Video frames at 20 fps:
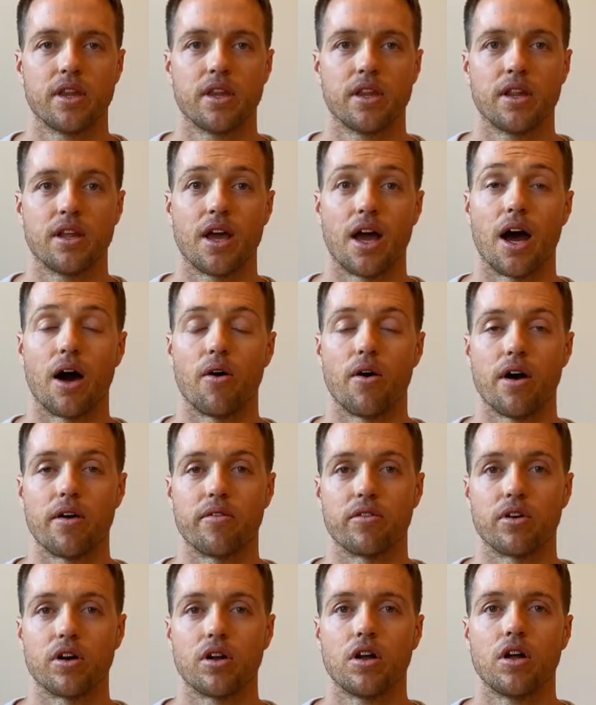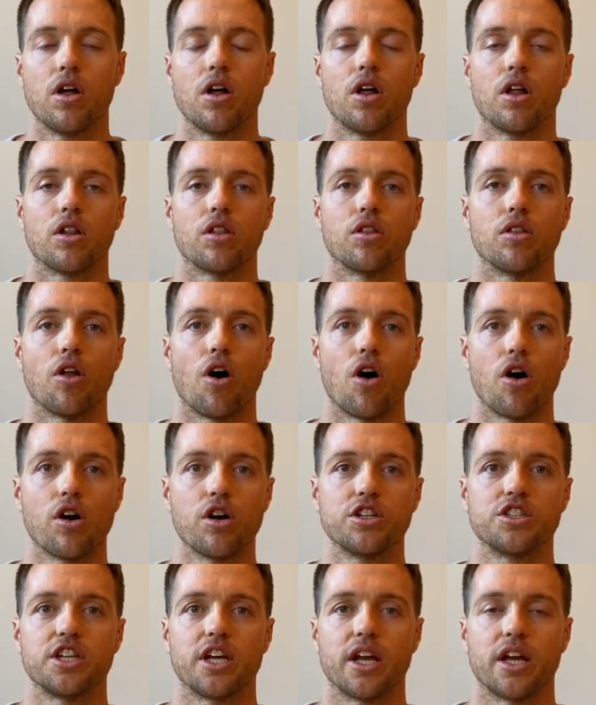However,
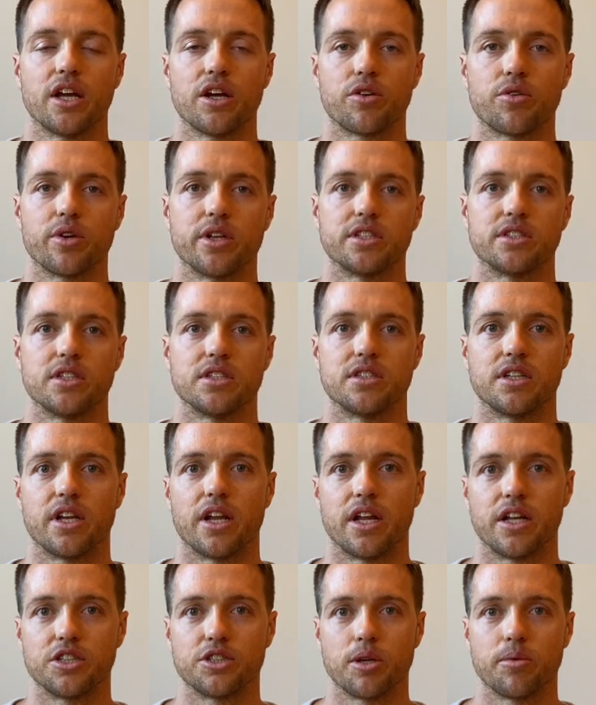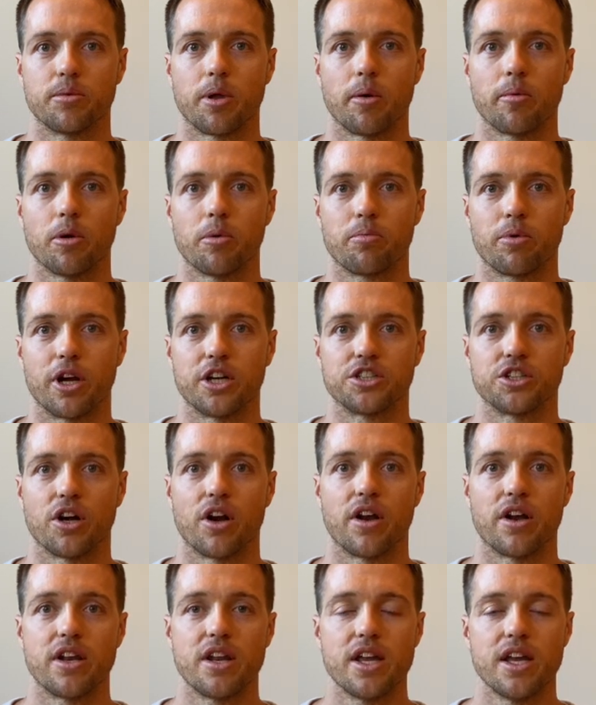large increases in intra-abdominal pressure are
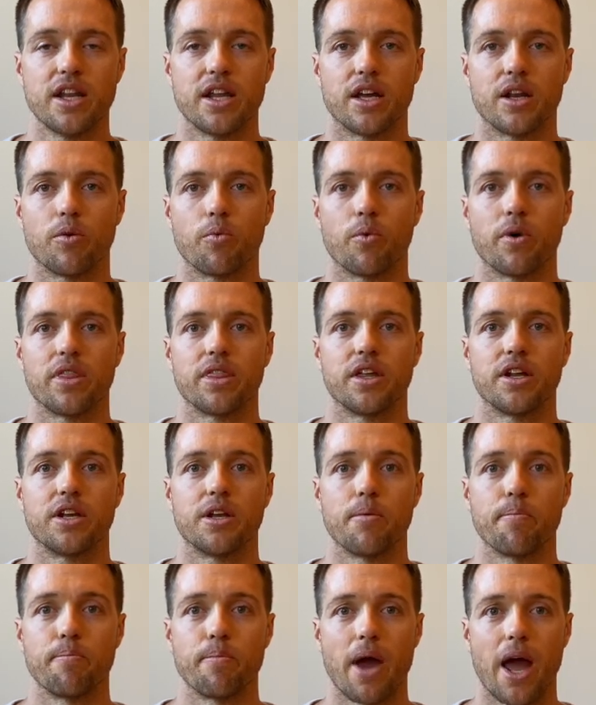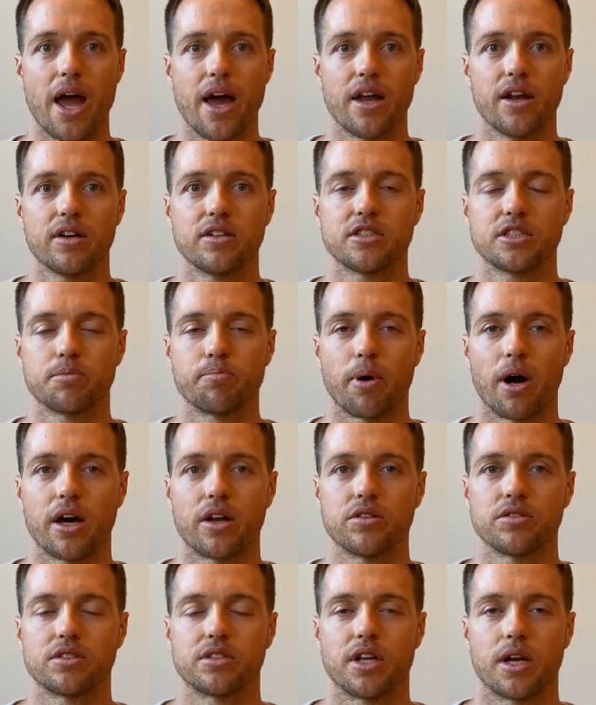needed when the demand on
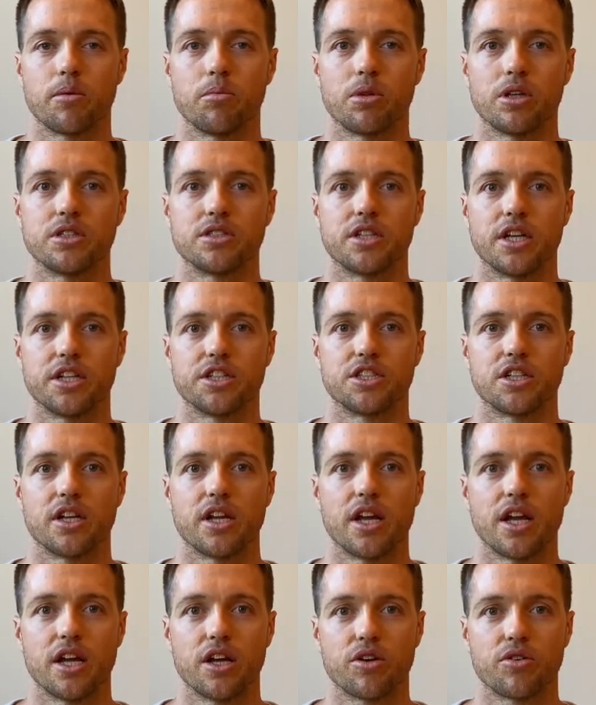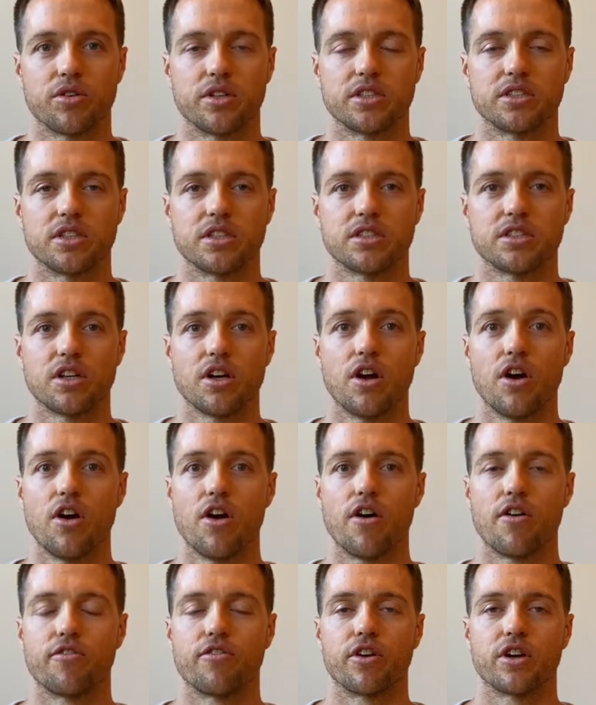spinal stabilization increases.
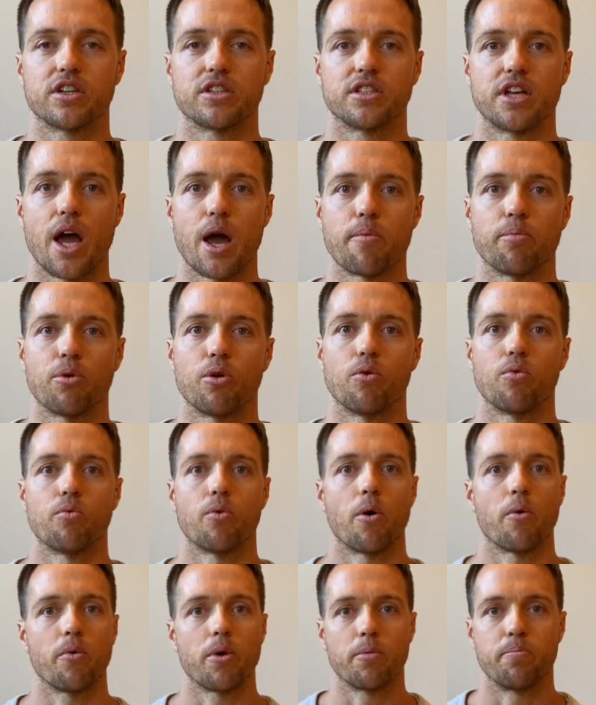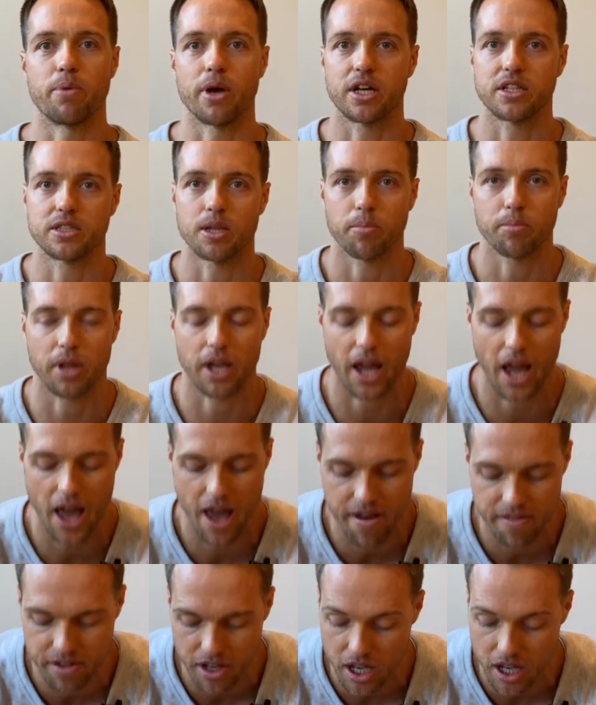For example, when we pick something heavy